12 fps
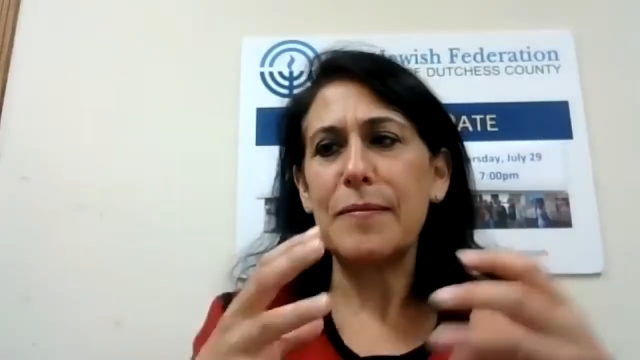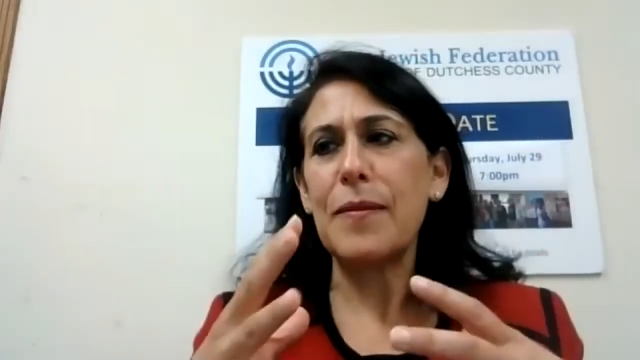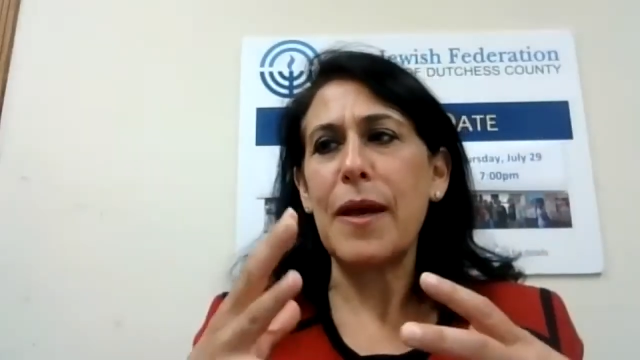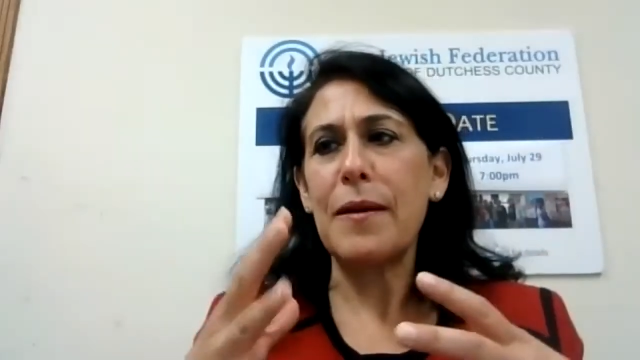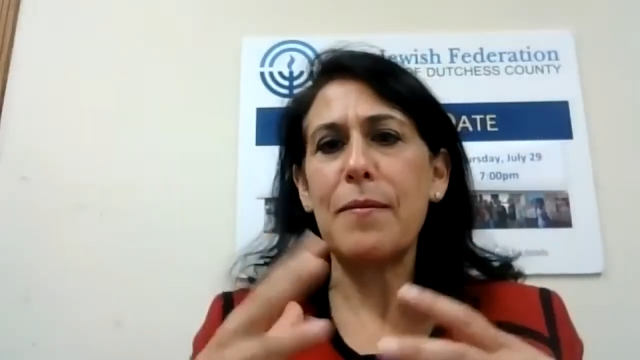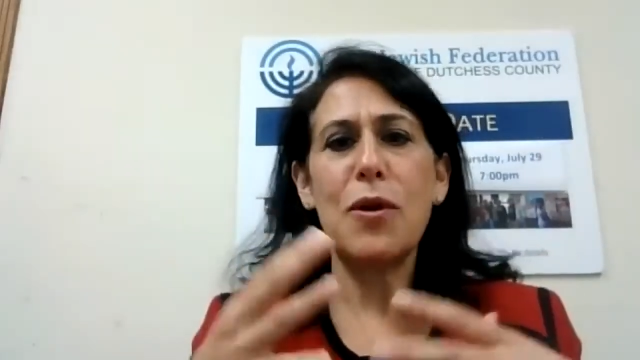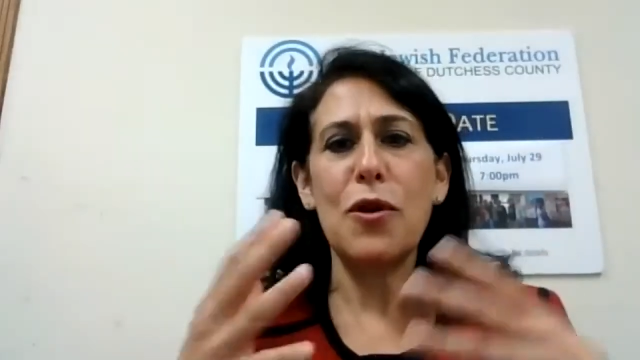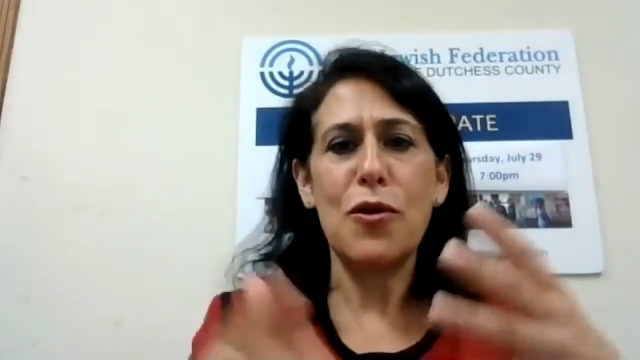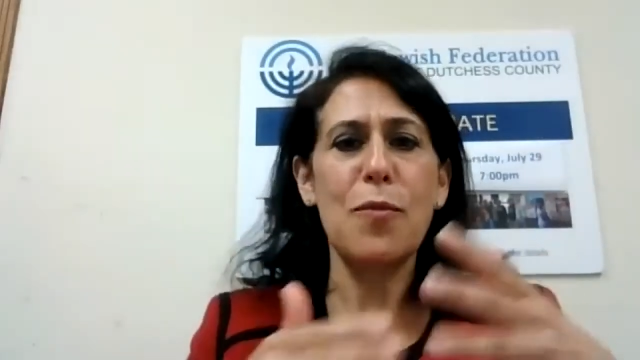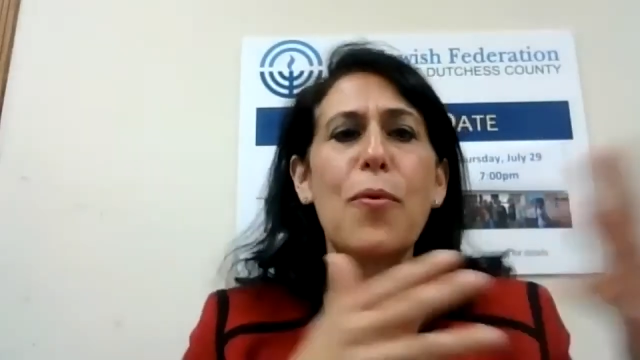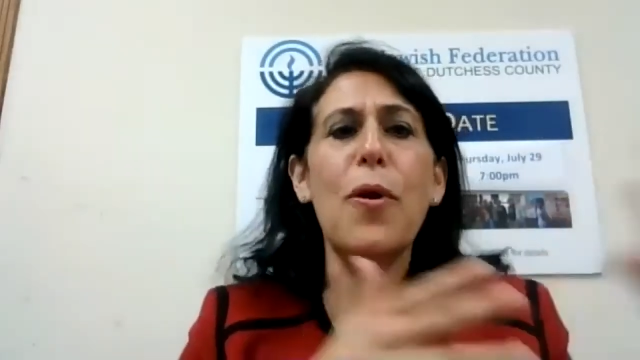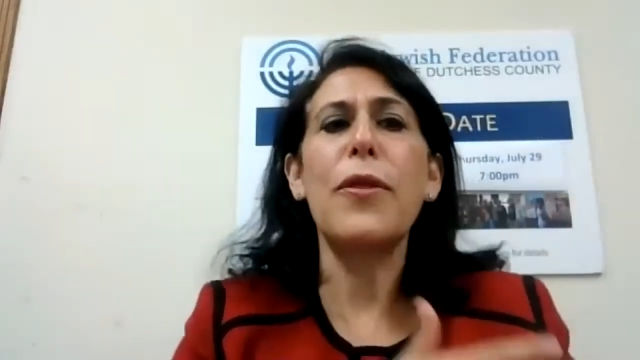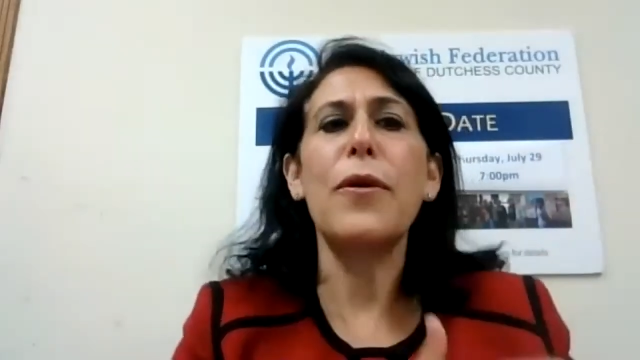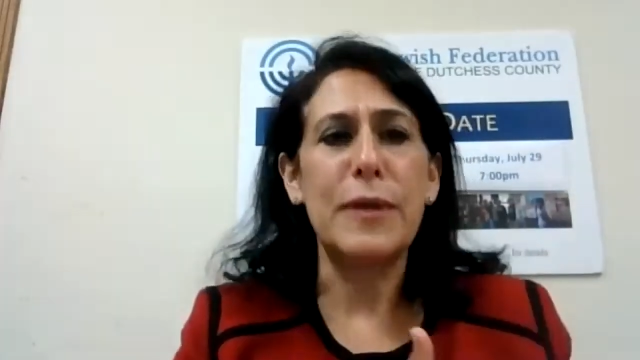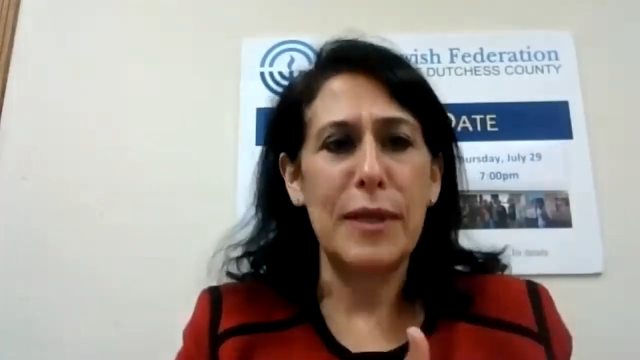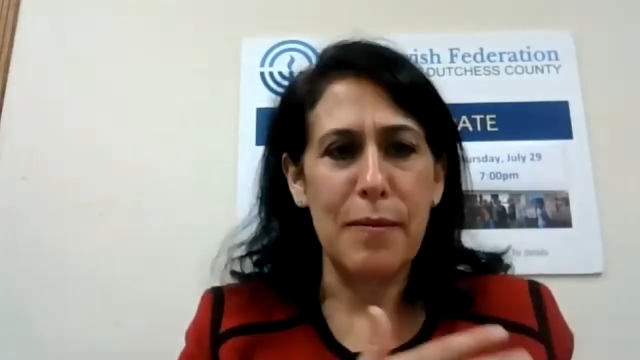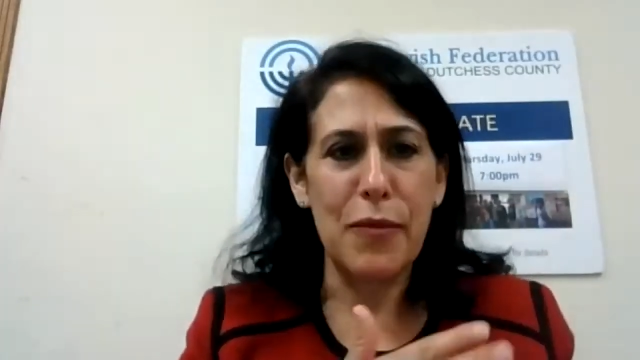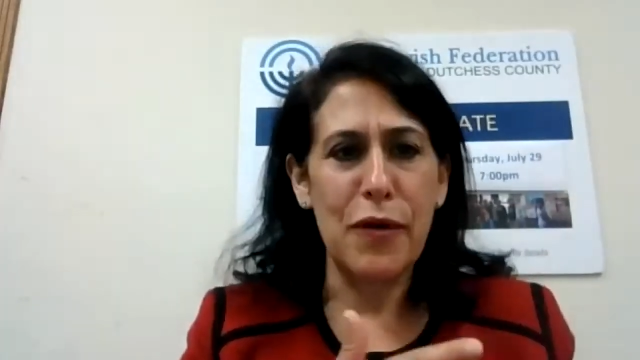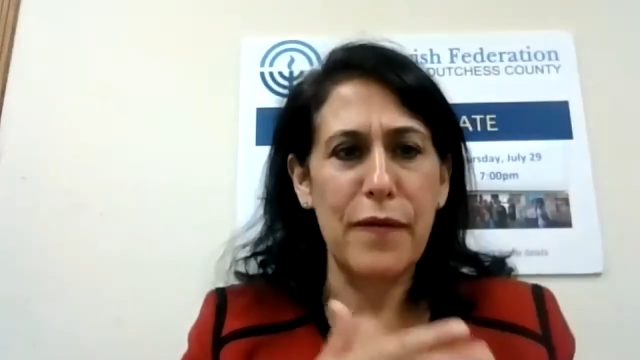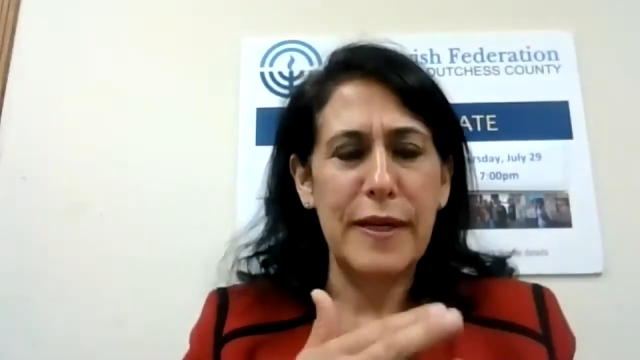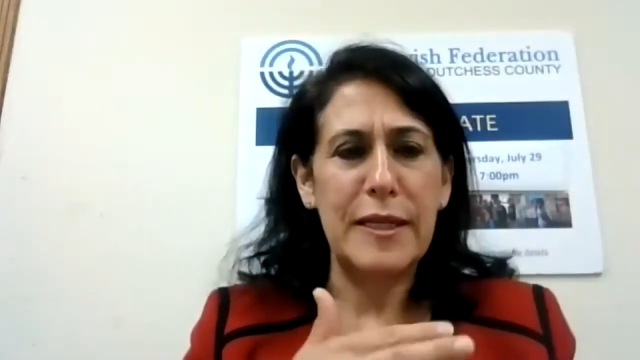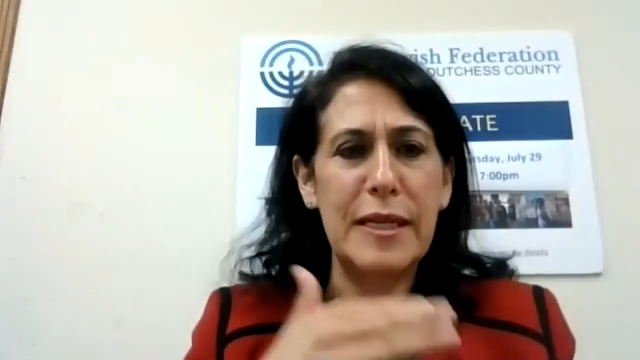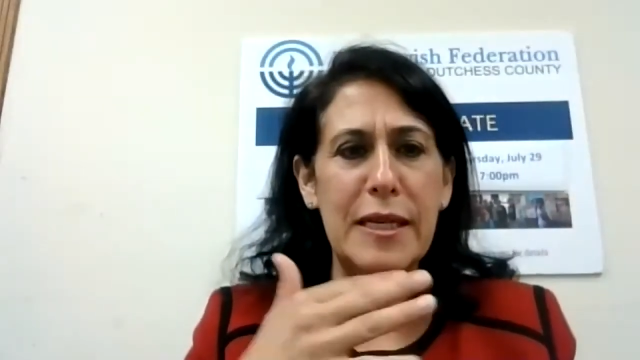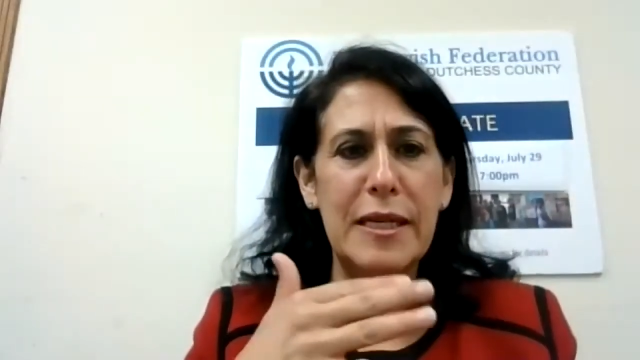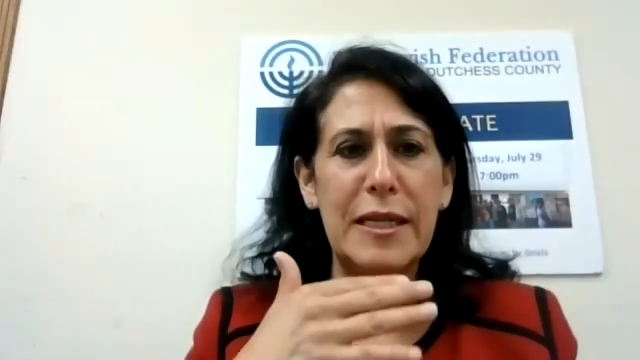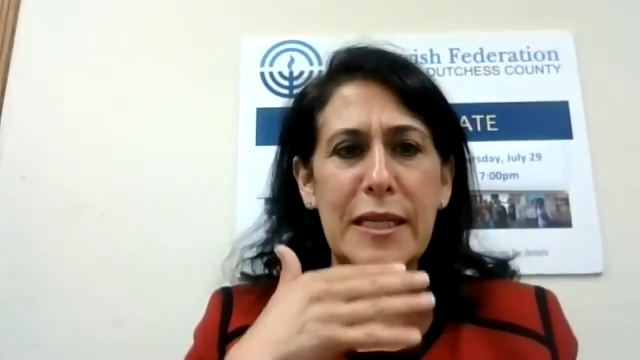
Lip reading: like your brother was in the movie, did